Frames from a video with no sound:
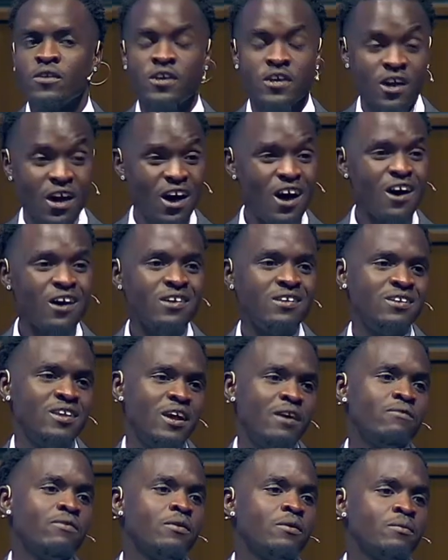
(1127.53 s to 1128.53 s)
God
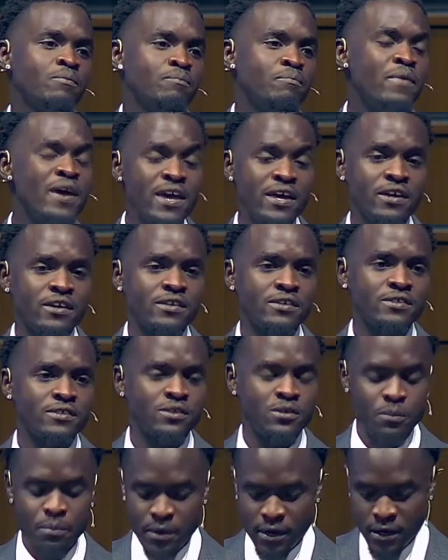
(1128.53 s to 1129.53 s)
never made us
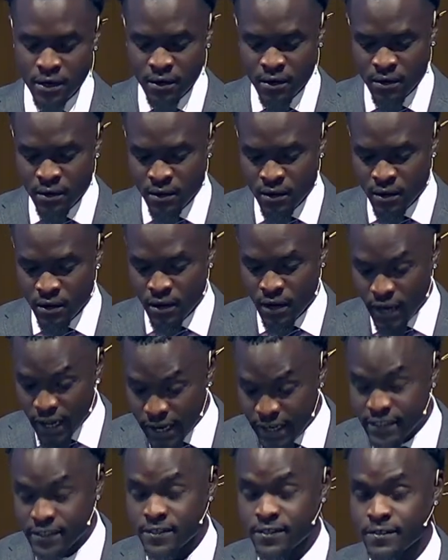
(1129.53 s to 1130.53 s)
to be
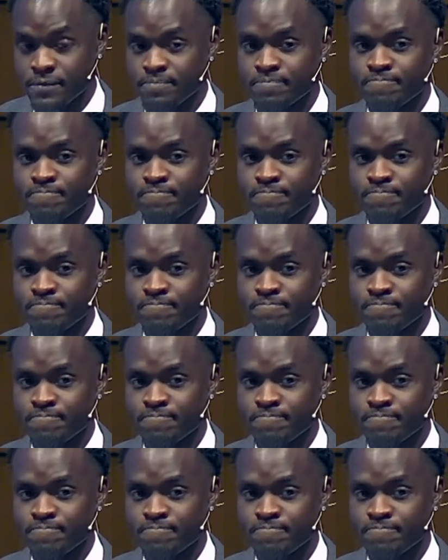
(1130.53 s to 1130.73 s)
lazy.